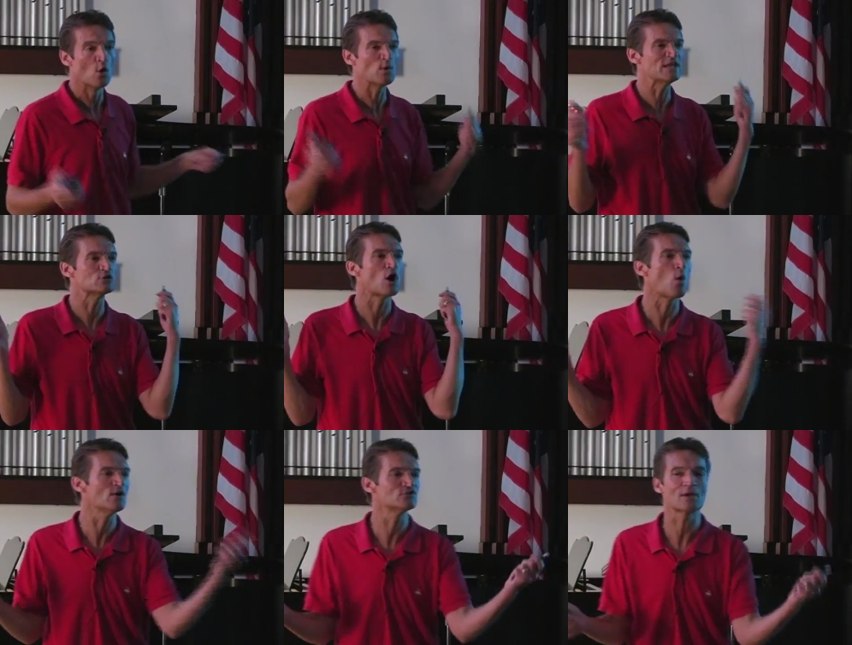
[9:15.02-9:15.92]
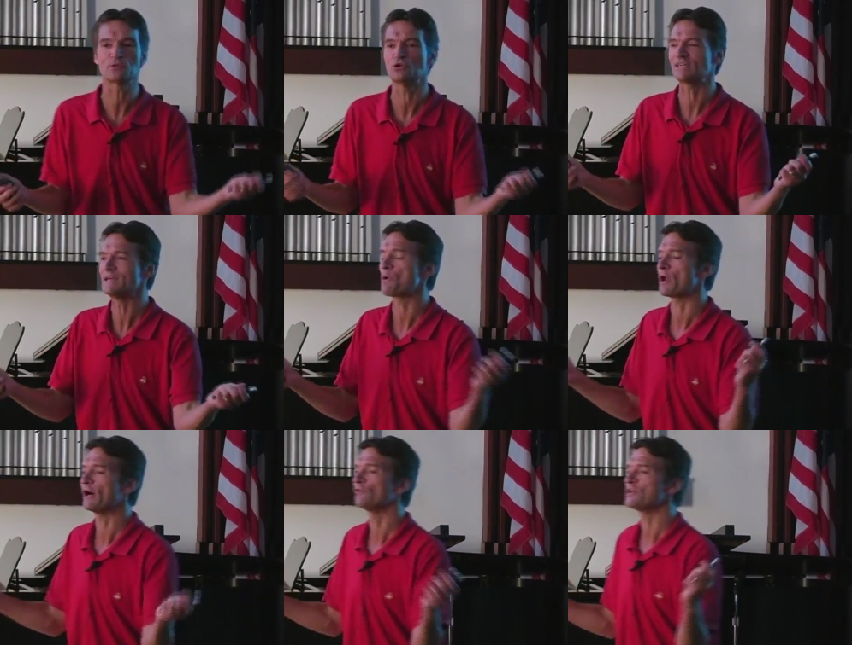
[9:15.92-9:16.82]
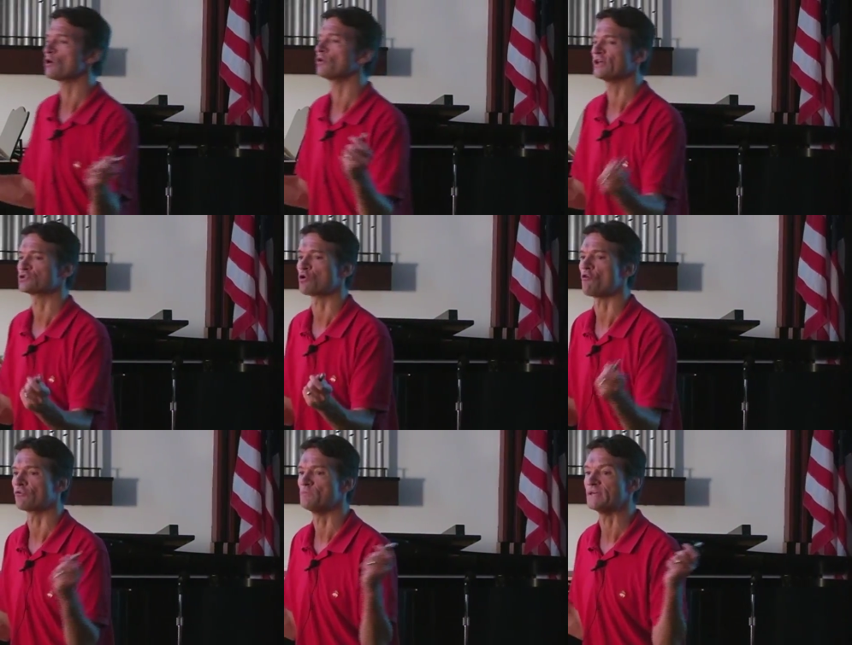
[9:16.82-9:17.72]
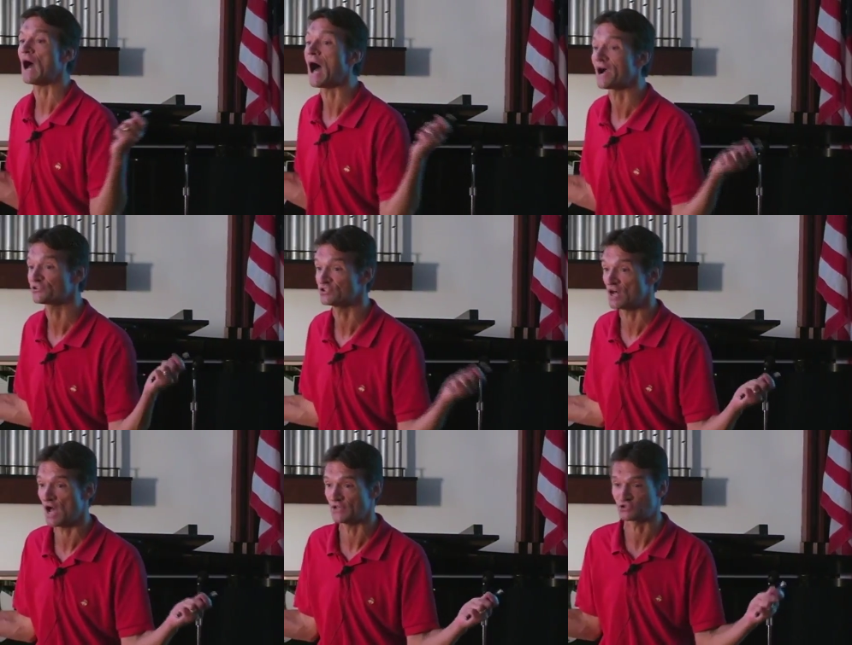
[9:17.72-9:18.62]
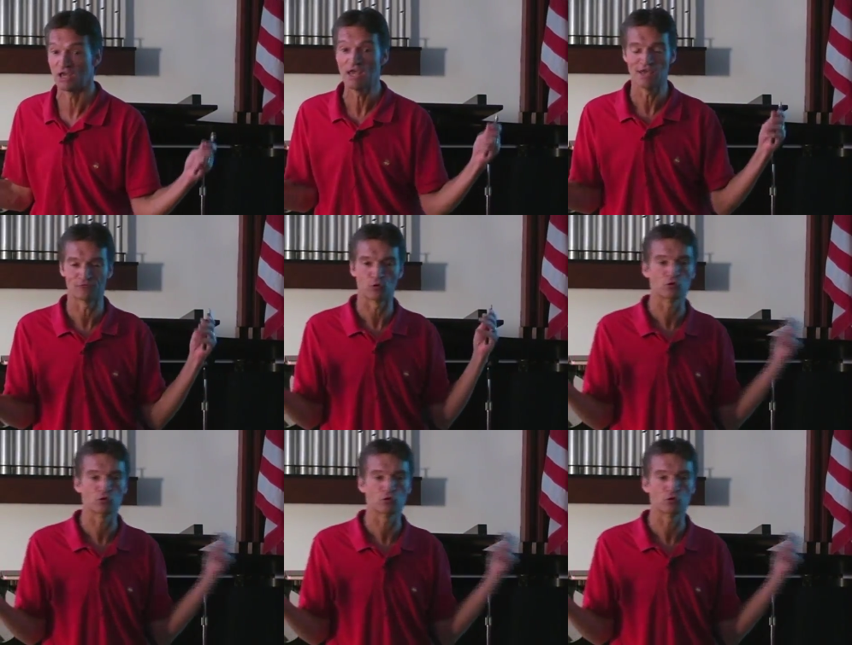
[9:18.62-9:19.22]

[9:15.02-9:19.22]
We need coenzyme Q to keep our LDL cholesterol from being oxidized. If we're